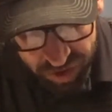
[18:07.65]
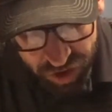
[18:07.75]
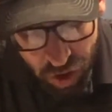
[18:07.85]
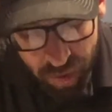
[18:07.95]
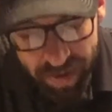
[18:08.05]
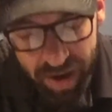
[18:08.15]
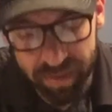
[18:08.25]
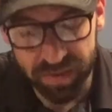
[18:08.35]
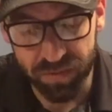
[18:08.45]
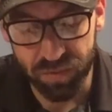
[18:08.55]
go
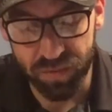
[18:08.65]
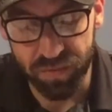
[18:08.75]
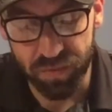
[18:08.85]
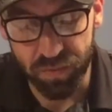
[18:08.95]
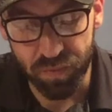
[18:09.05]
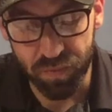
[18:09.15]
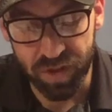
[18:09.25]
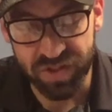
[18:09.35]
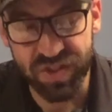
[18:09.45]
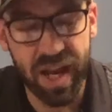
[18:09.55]
about
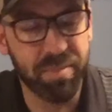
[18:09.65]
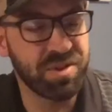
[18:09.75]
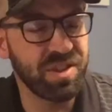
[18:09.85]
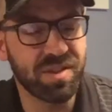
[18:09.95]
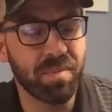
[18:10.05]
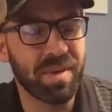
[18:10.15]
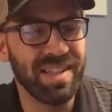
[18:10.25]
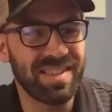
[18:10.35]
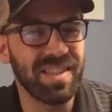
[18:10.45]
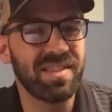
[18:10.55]
establishing some
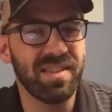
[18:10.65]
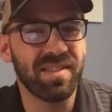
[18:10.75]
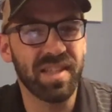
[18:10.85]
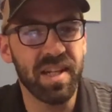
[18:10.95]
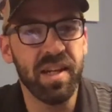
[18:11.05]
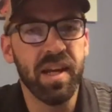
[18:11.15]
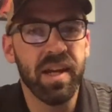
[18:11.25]
consistency